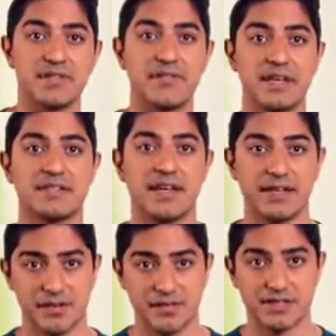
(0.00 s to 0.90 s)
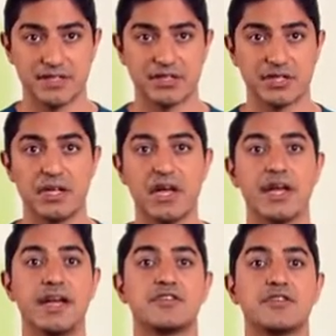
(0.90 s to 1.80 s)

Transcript: of the attending physician is